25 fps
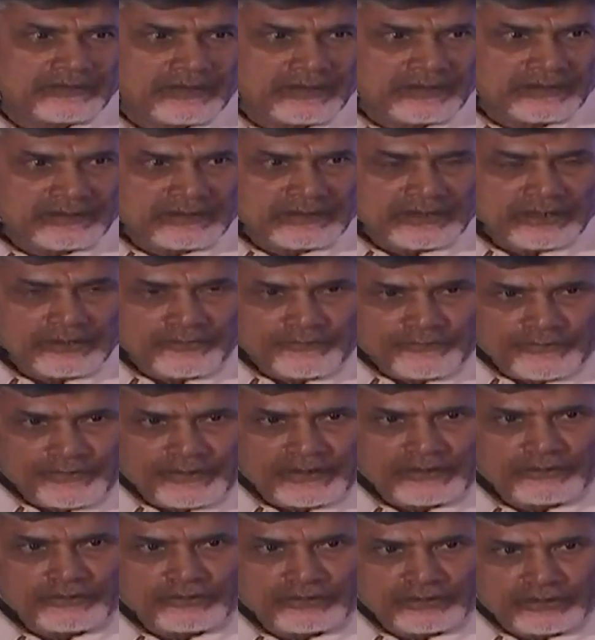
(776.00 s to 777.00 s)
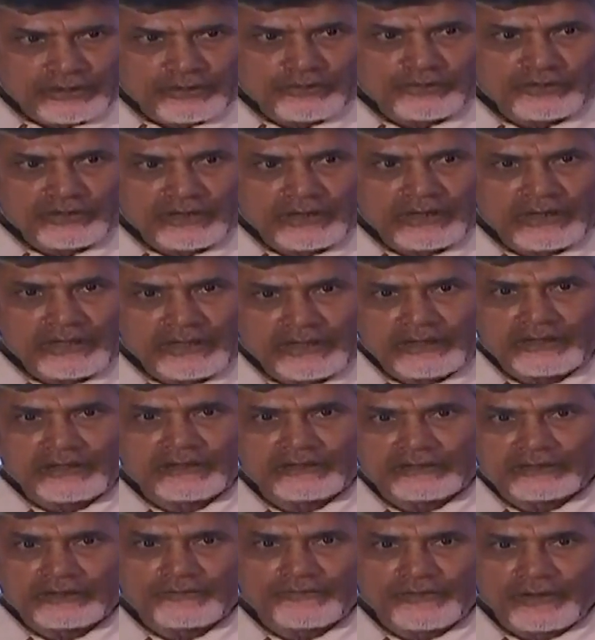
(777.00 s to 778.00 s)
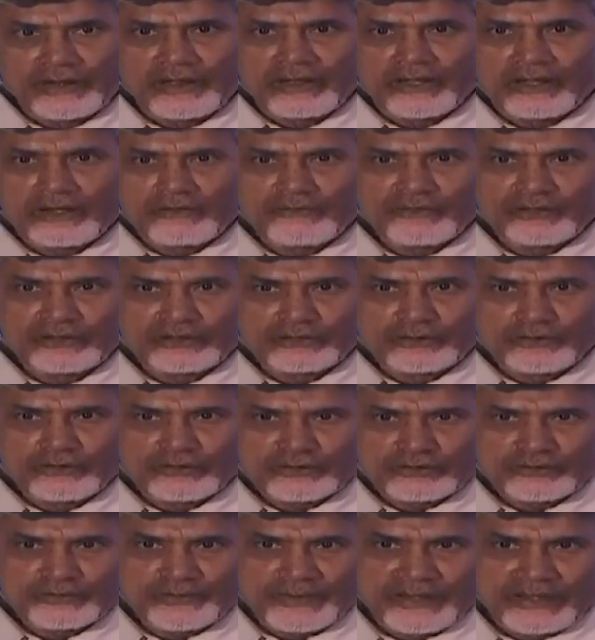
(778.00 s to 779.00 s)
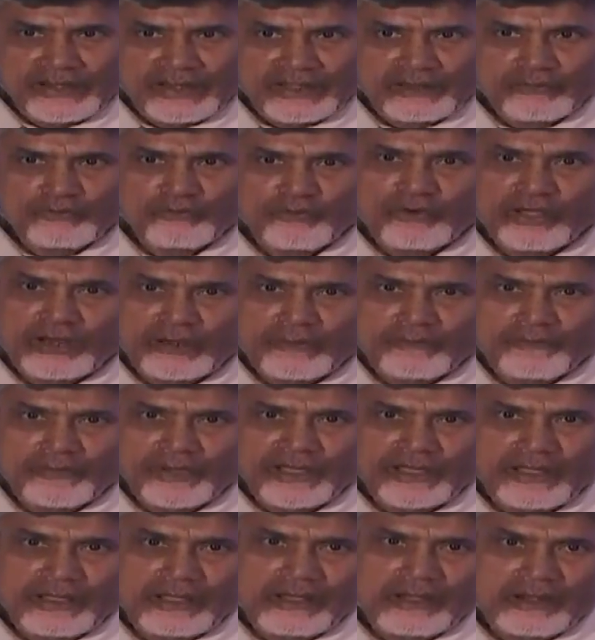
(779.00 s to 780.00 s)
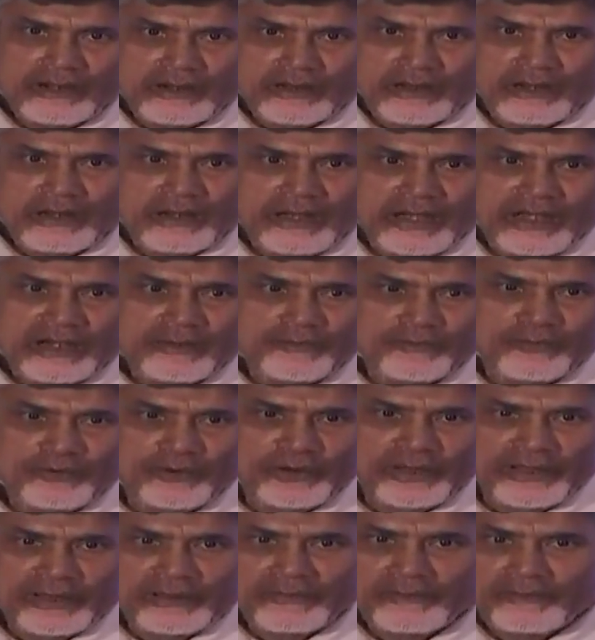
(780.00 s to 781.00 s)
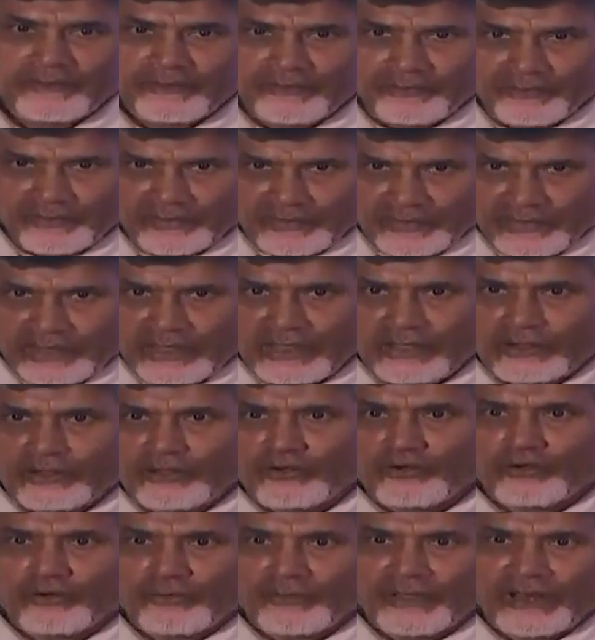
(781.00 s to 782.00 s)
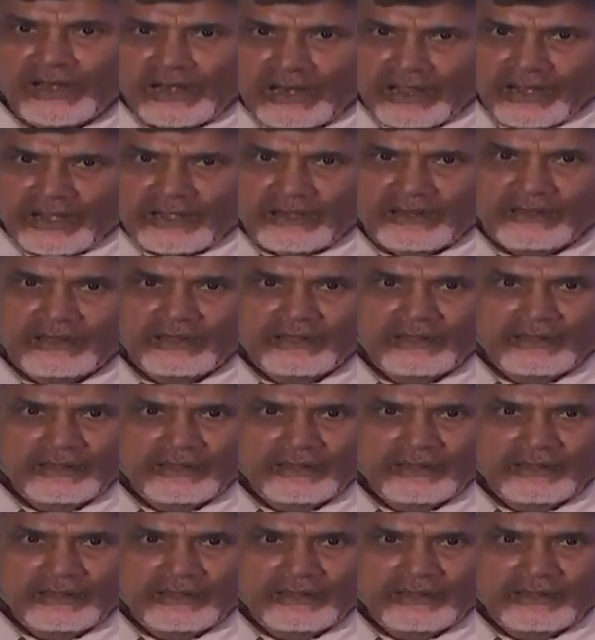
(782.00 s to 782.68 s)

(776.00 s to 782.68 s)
35,000 acres of land without spending one pie under land pooling. They have given me land.